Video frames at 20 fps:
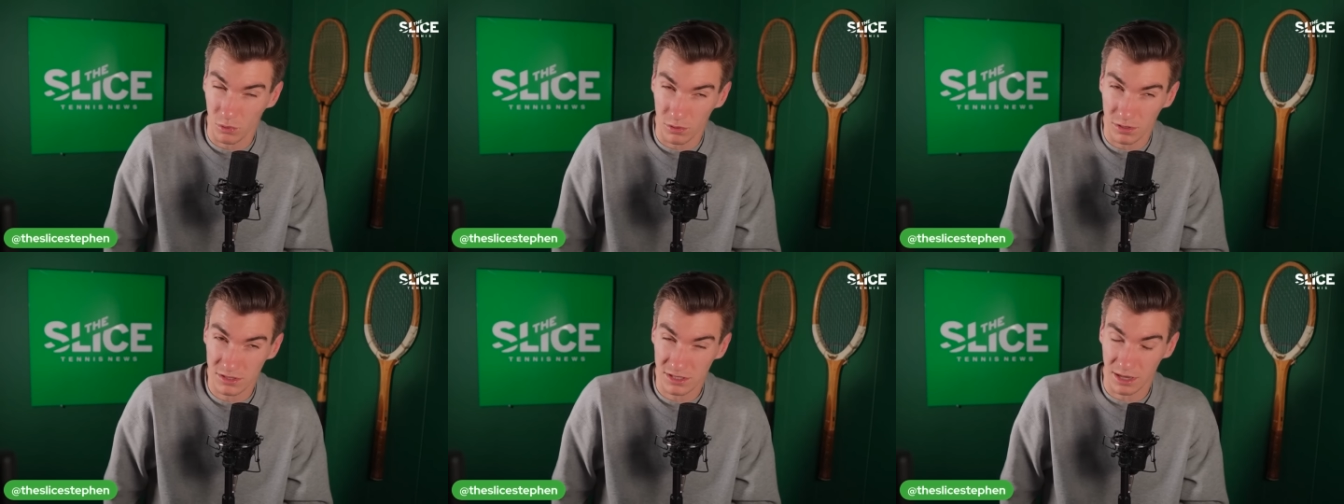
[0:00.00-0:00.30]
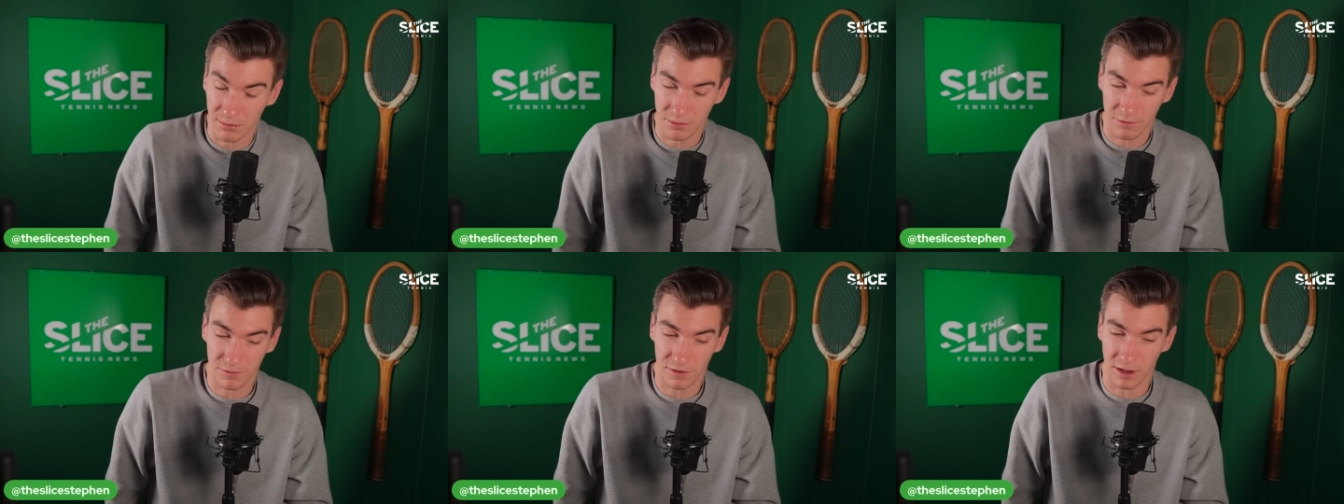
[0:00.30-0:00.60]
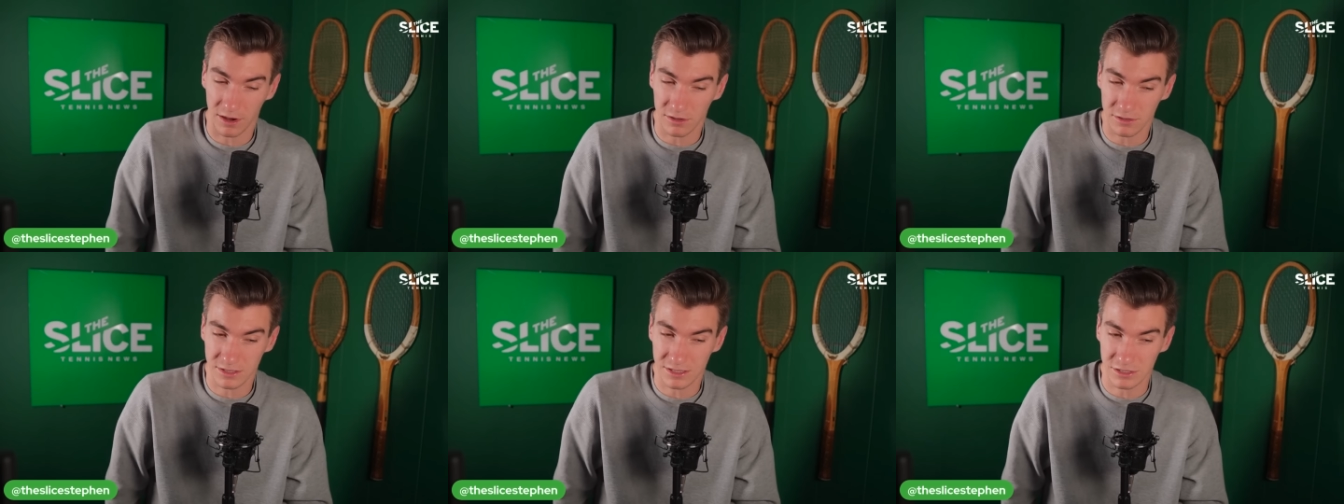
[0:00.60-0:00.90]
or
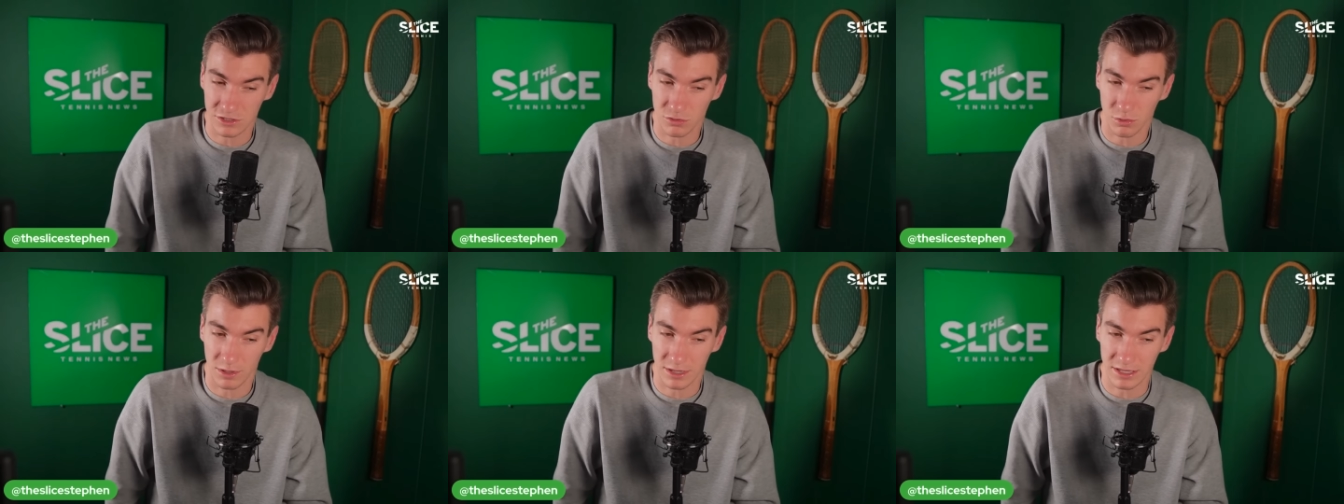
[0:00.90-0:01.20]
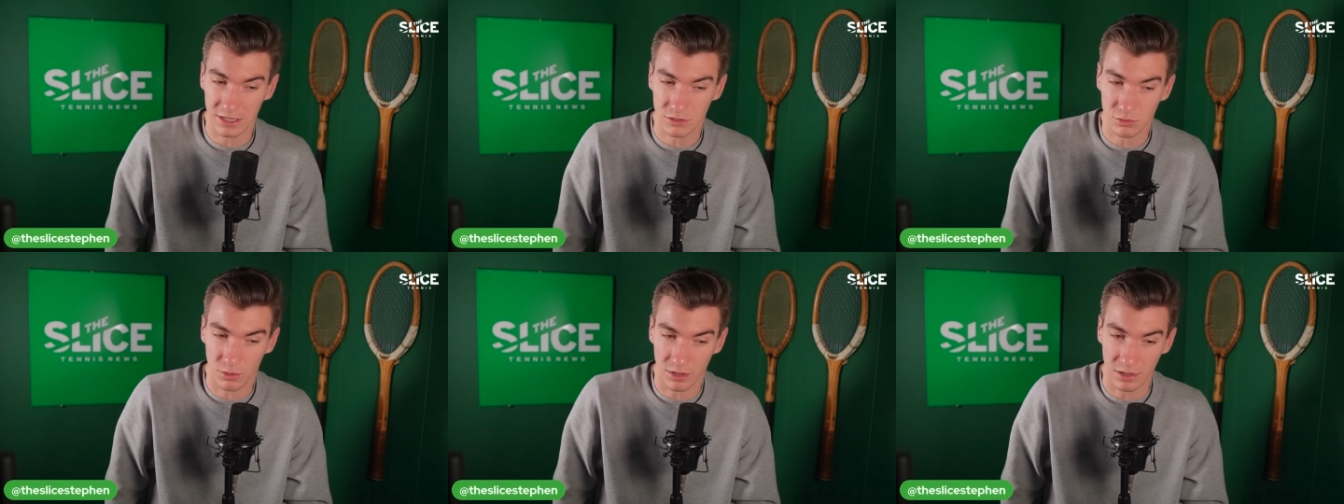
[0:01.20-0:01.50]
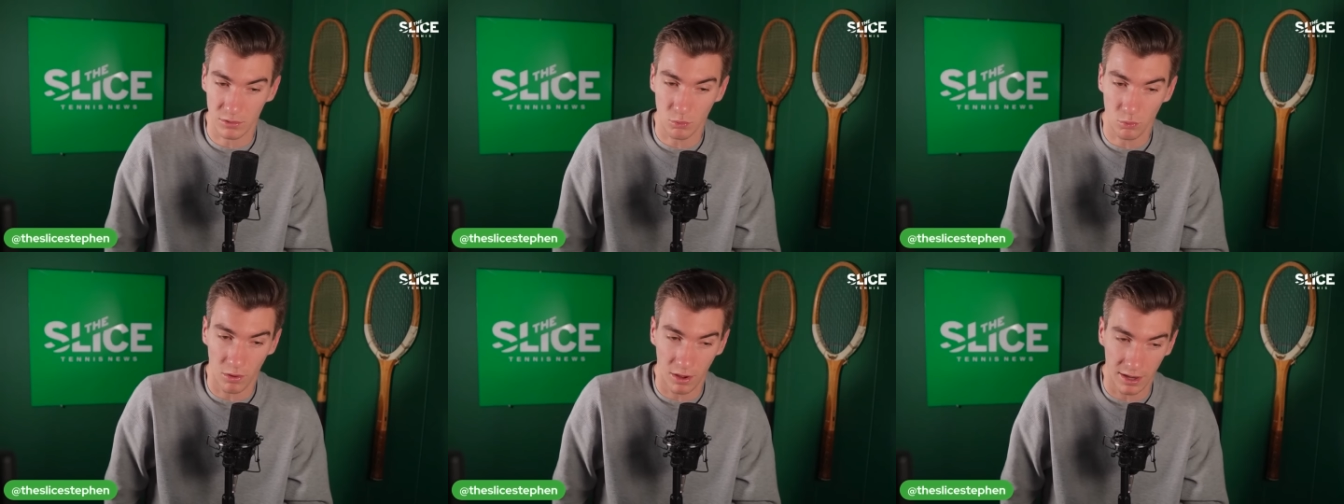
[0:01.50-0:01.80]
semifinals in
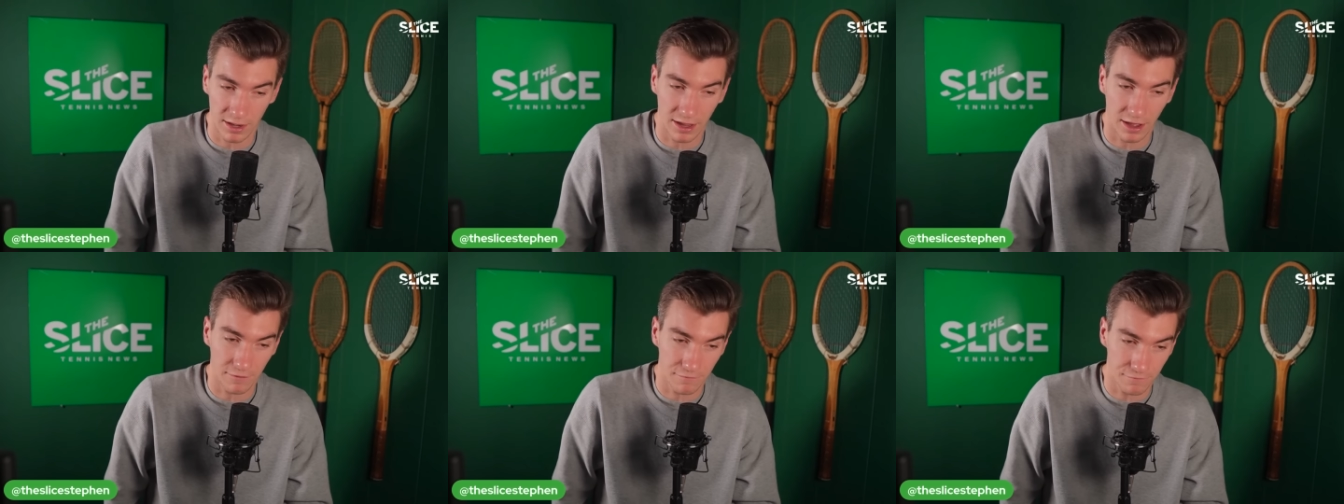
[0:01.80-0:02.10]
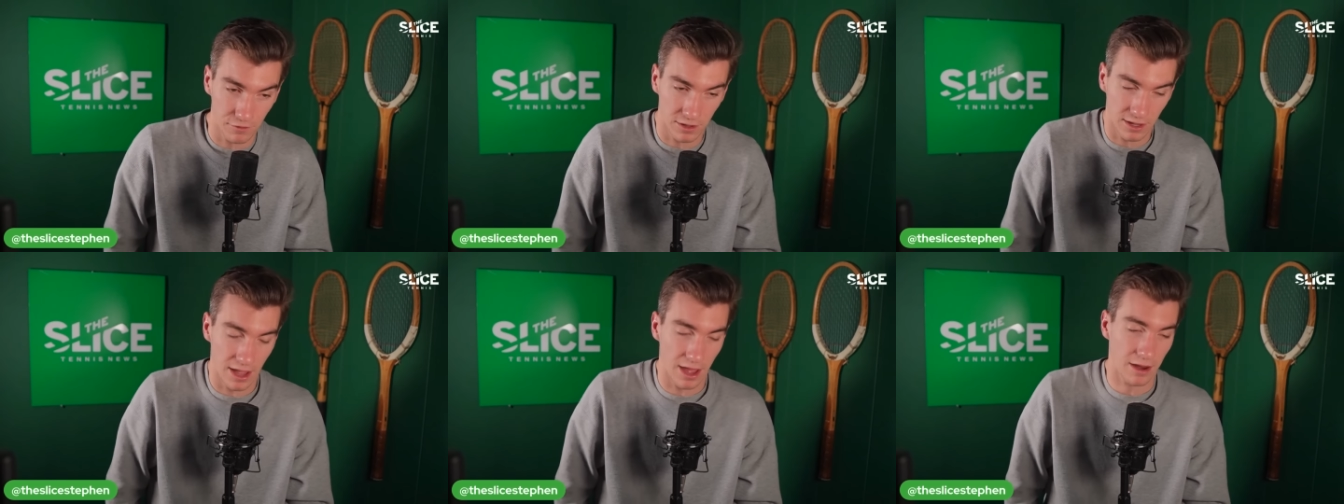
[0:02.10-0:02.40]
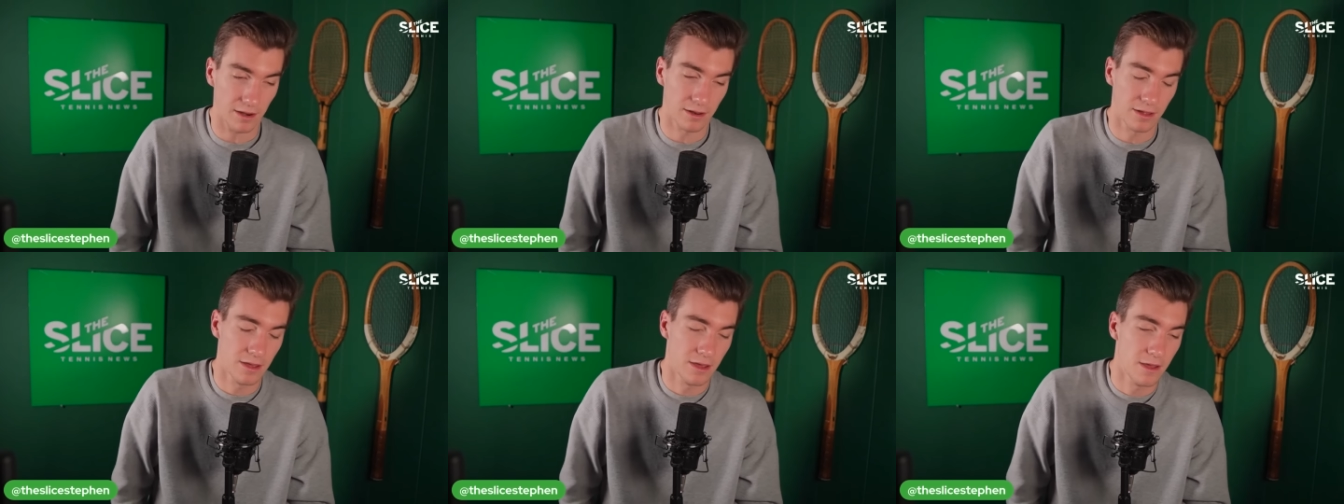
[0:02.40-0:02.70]
2021. I
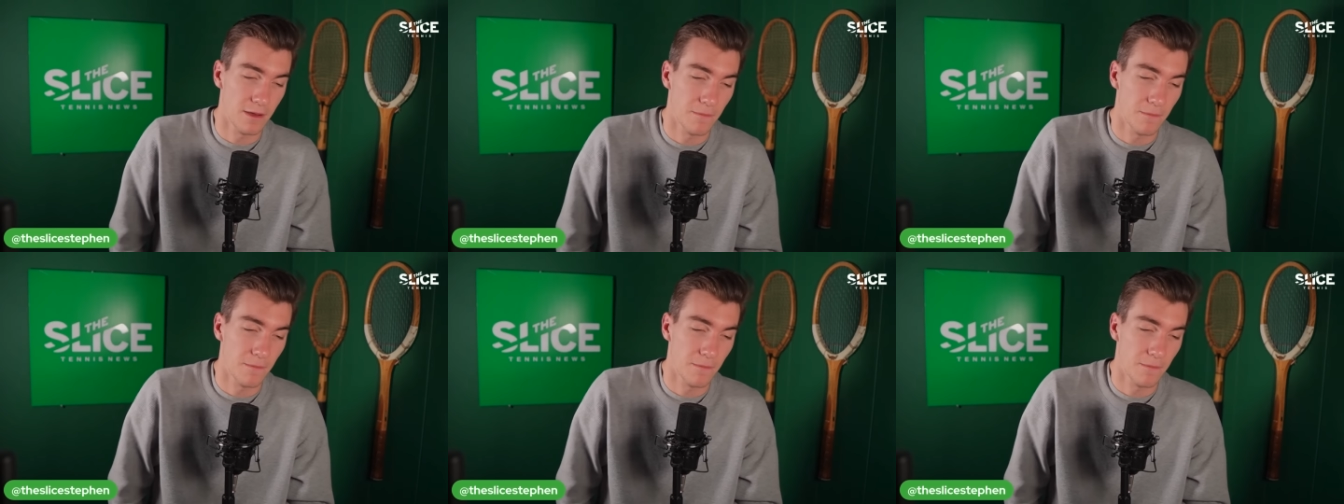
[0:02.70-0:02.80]
forget.